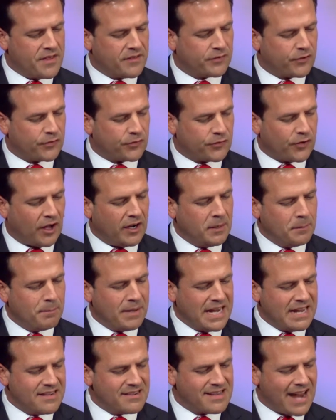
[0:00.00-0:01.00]
The sun
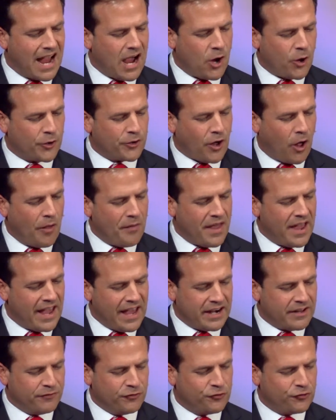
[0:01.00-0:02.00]
beat down on the
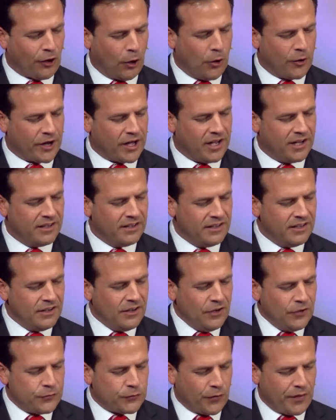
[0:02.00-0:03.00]
head of Jonah
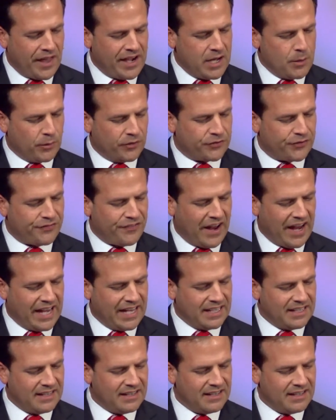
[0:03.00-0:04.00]
so that he was
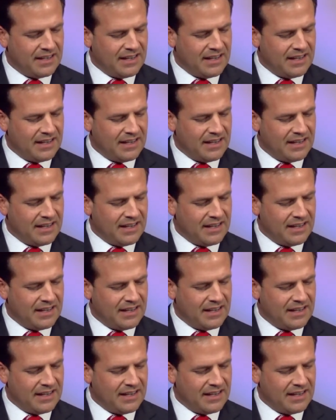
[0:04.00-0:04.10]
faint.